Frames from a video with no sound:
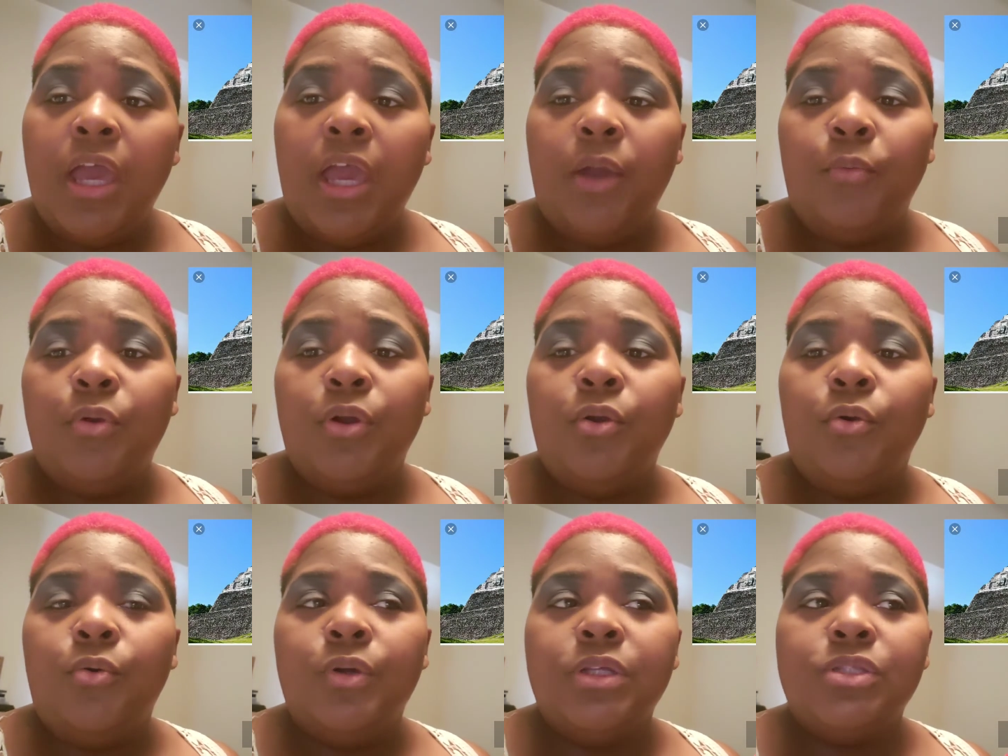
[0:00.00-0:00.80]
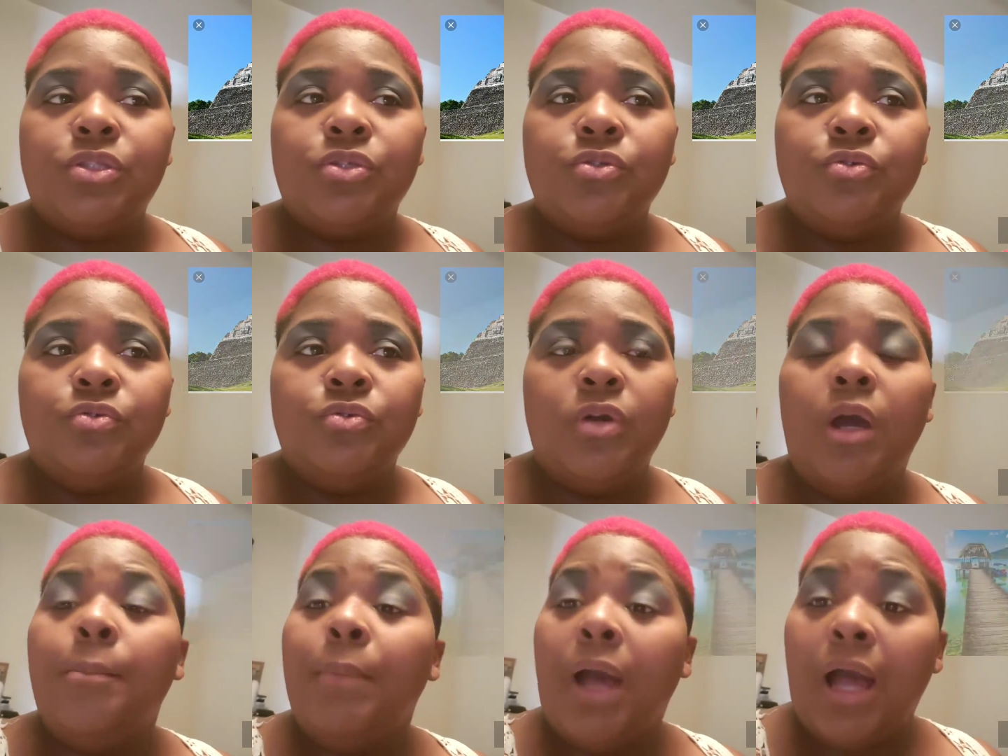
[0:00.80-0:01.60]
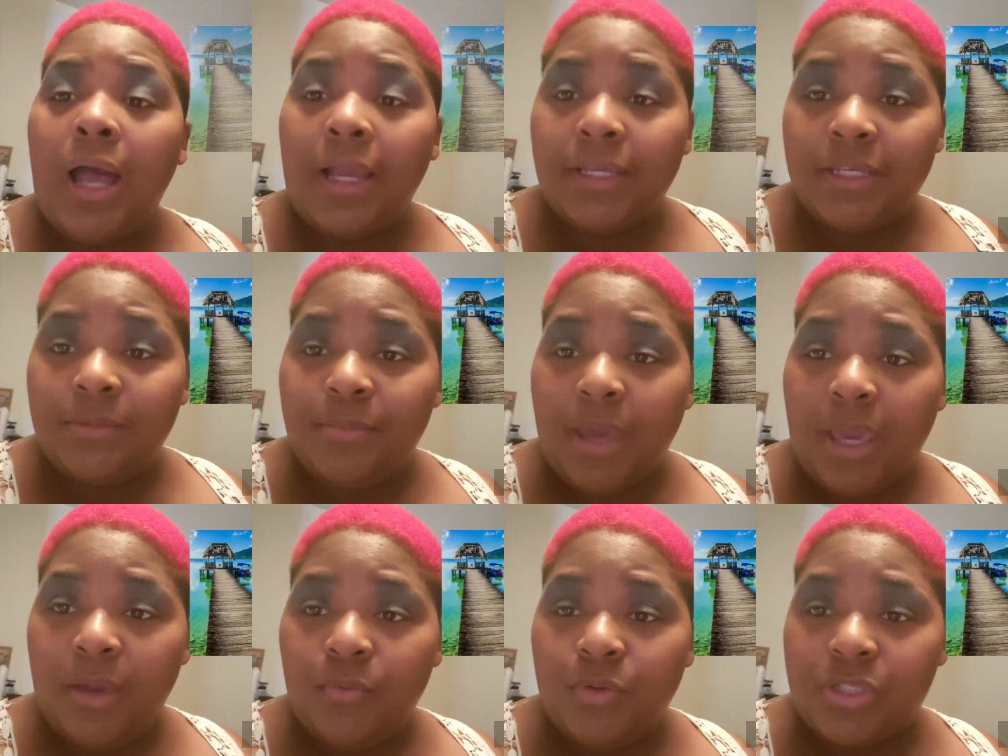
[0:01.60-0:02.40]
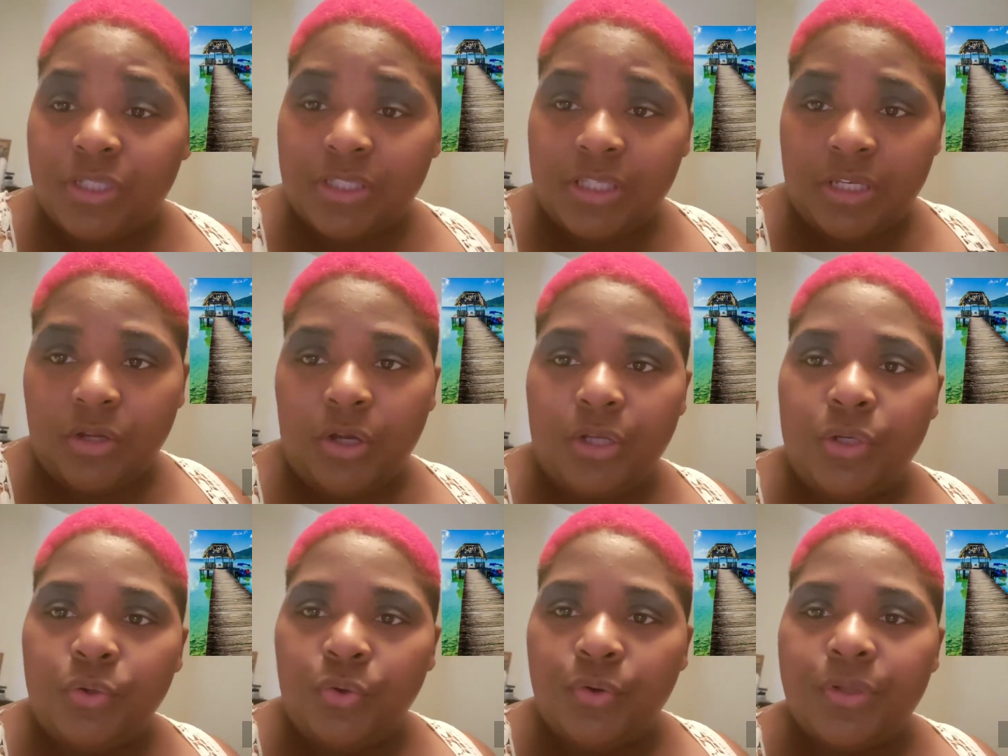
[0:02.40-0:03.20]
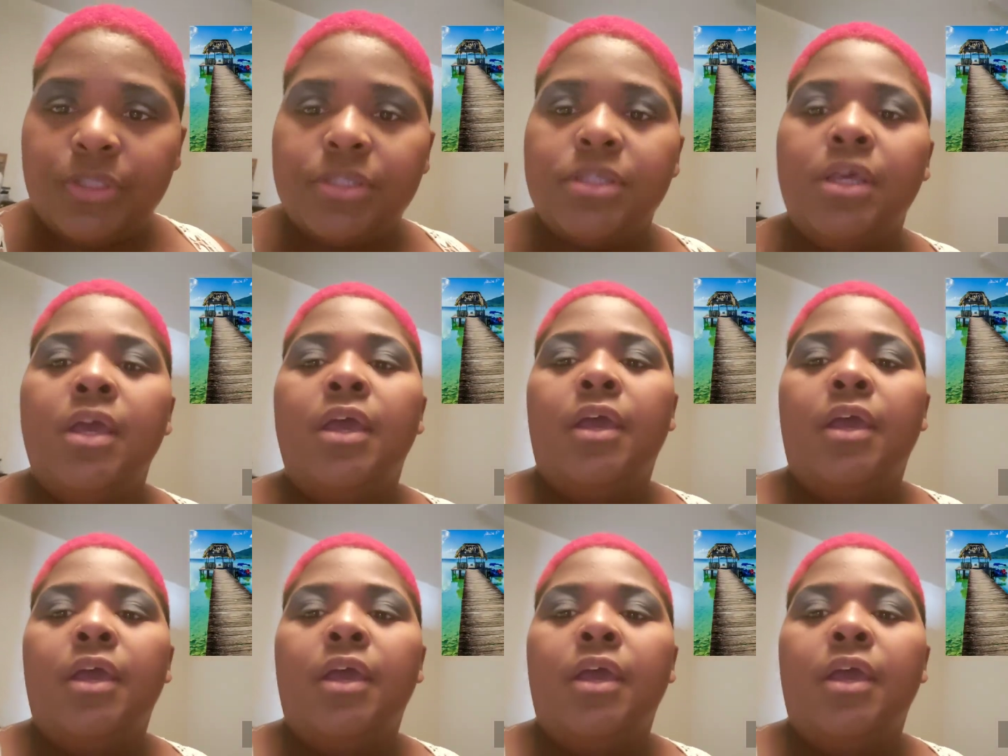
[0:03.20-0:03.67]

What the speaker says: and we're going to Mahogany Bay, which is in Honduras.